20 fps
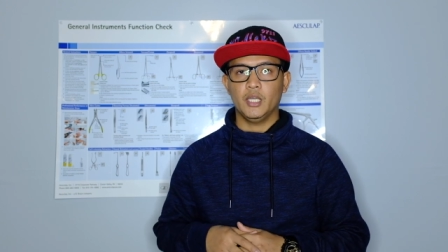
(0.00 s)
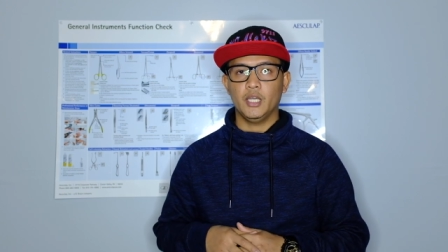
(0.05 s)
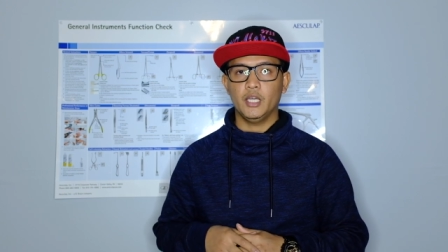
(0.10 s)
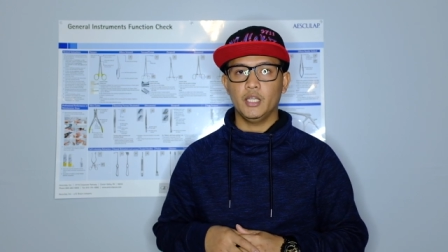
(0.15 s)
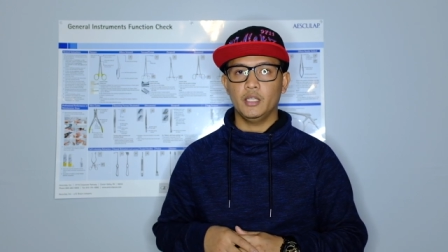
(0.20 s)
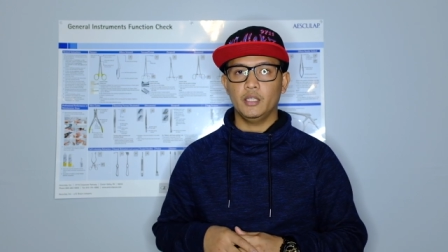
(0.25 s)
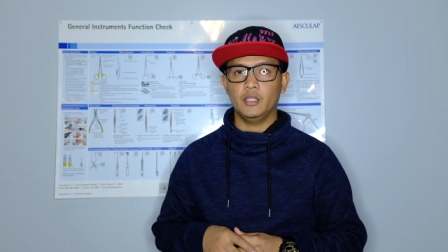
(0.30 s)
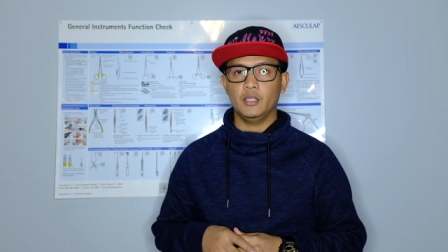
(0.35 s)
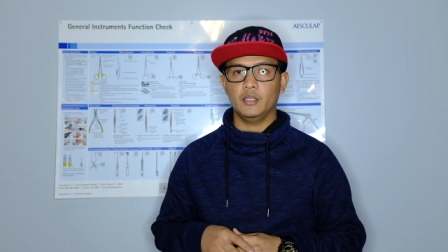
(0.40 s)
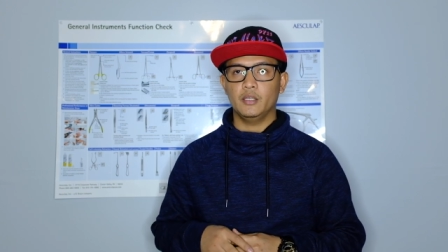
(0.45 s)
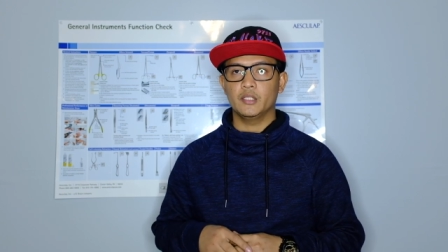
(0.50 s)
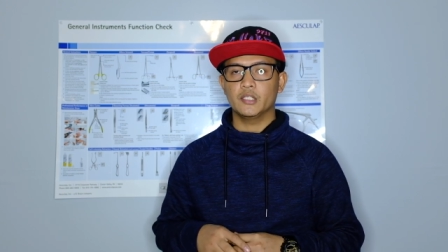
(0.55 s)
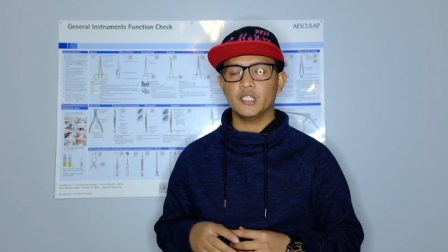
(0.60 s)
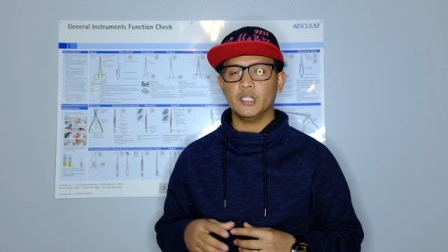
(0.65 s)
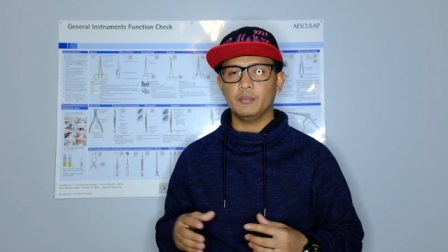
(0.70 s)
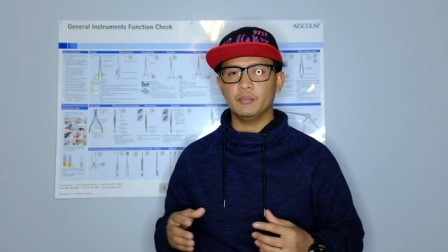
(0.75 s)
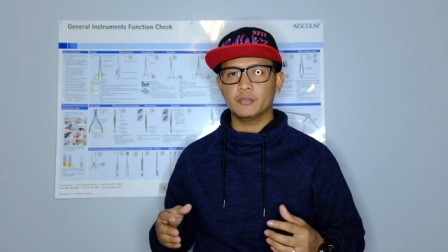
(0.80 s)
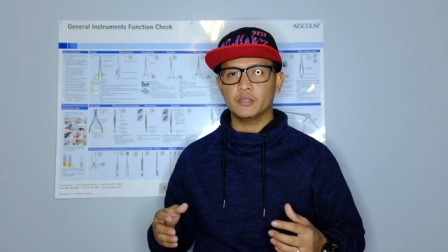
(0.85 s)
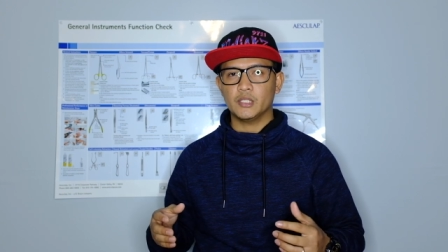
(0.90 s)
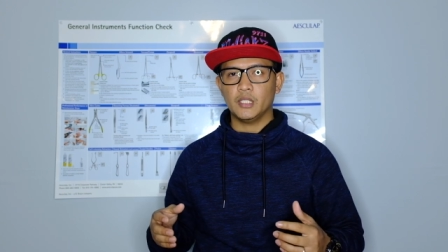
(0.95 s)
And
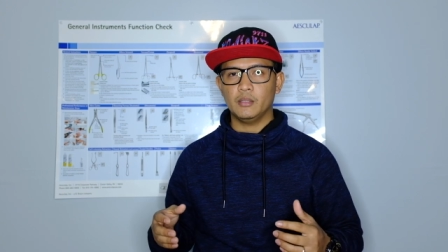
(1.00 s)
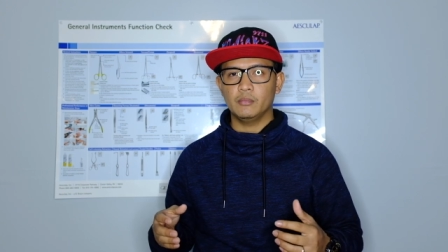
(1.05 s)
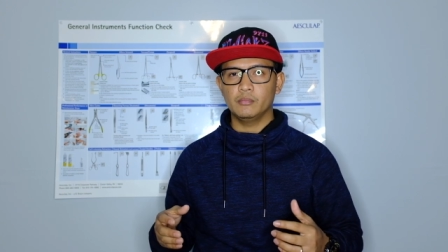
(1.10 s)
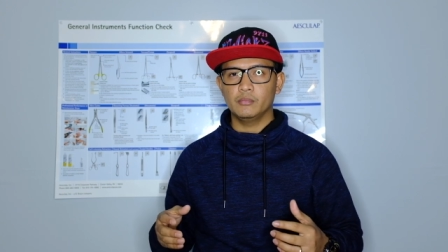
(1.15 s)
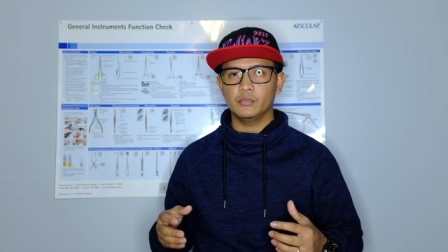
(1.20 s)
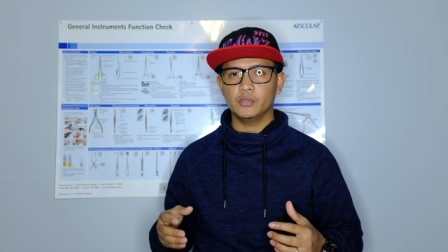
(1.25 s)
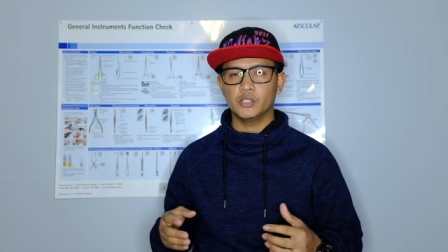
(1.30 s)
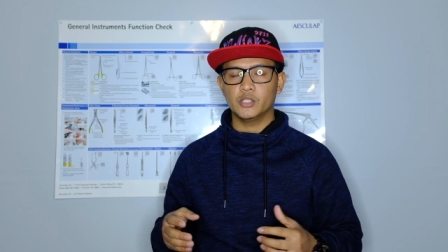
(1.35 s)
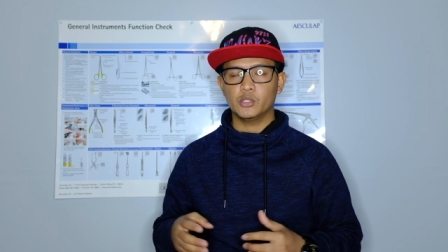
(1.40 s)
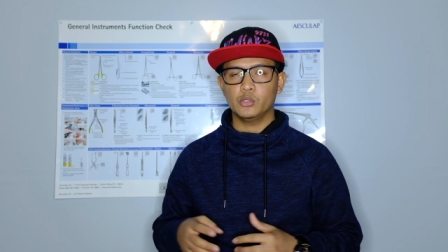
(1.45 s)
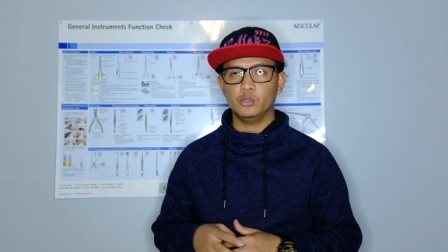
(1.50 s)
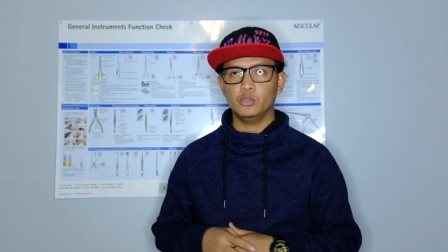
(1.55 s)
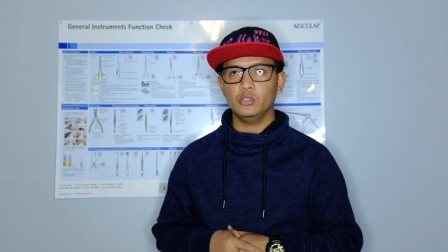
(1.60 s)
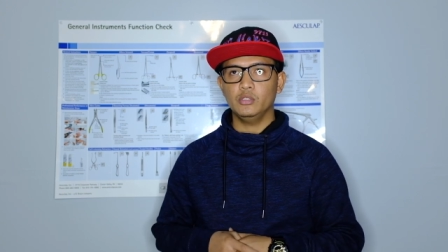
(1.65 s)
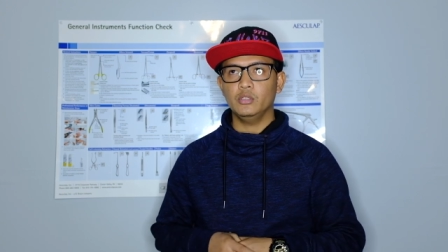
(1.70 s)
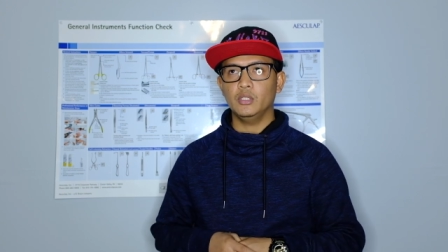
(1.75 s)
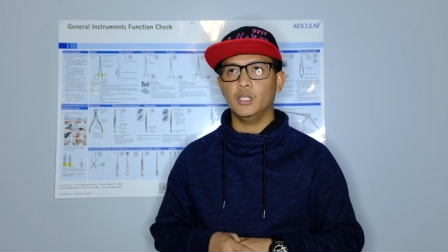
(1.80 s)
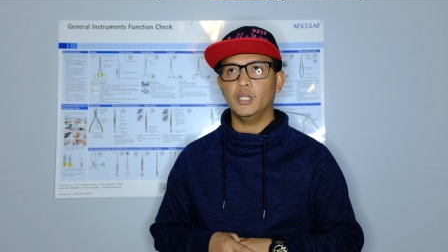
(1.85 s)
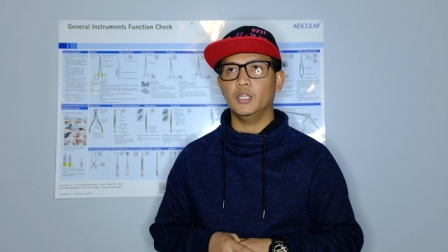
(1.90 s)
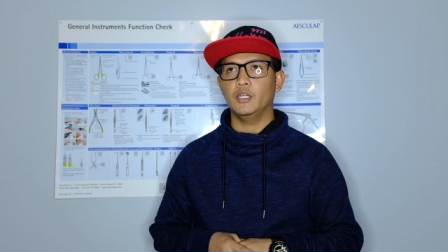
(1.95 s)
some
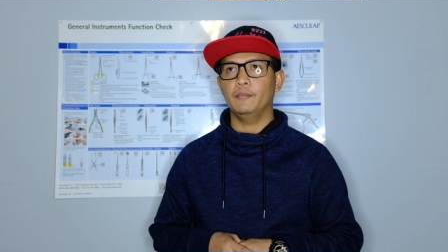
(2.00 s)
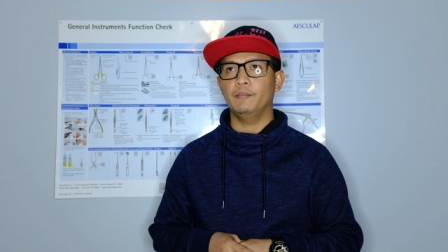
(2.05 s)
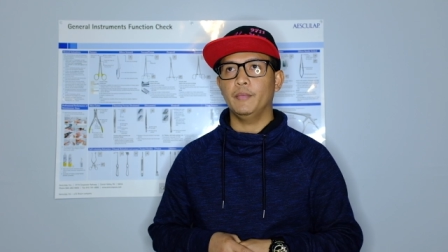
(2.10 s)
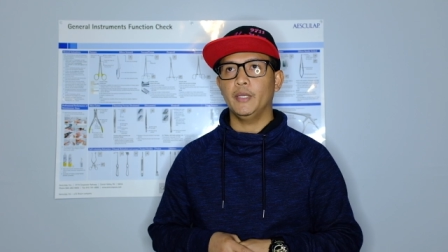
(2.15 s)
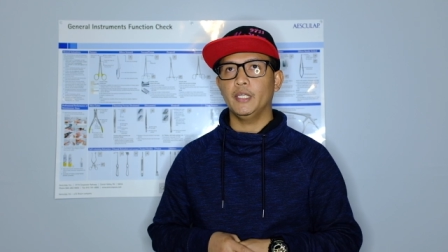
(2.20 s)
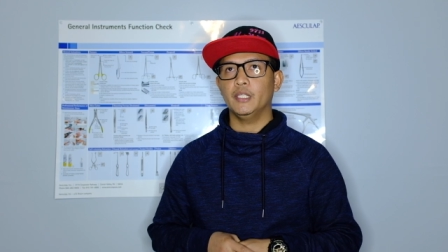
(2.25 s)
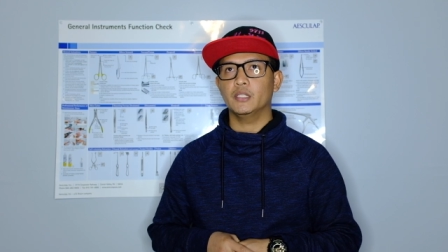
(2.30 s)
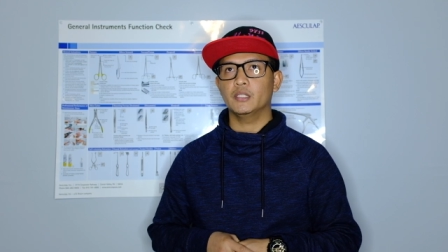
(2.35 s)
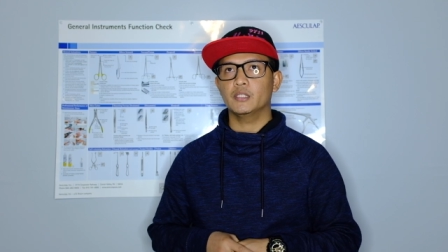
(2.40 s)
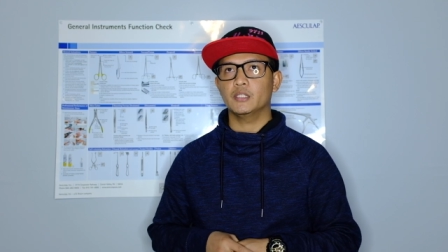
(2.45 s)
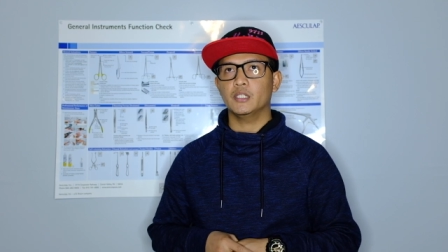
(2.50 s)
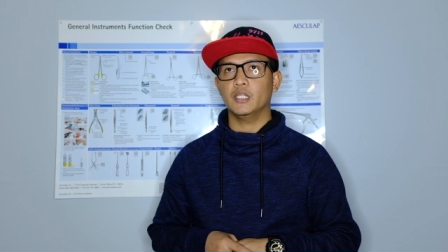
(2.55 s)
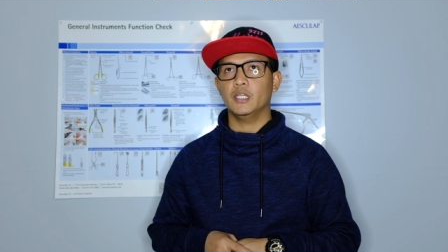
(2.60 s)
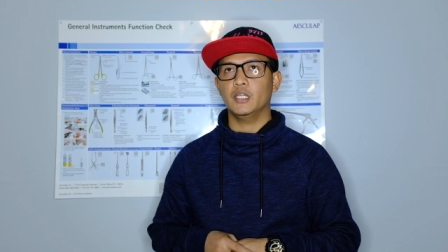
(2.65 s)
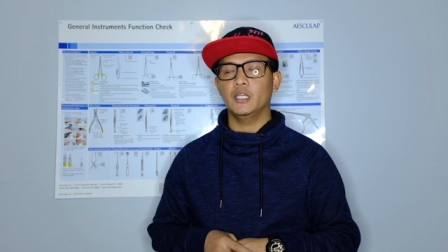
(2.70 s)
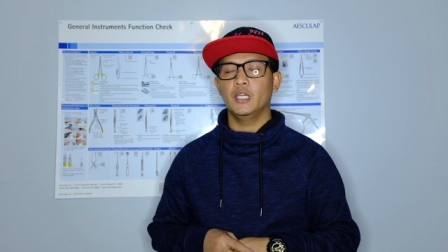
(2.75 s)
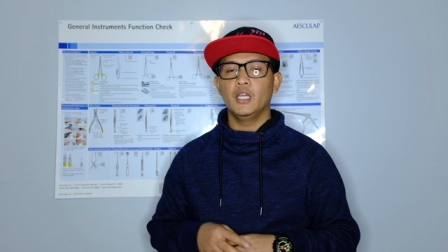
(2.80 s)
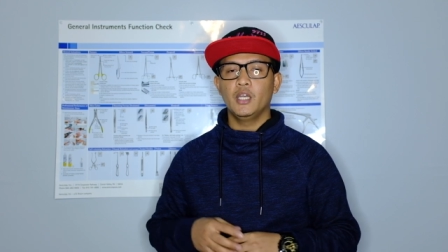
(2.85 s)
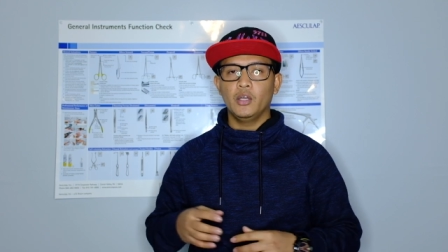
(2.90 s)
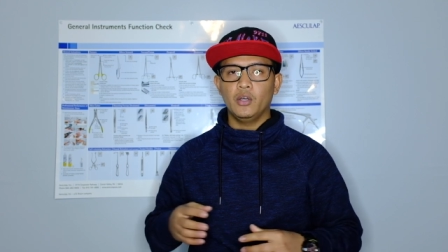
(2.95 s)
school might say,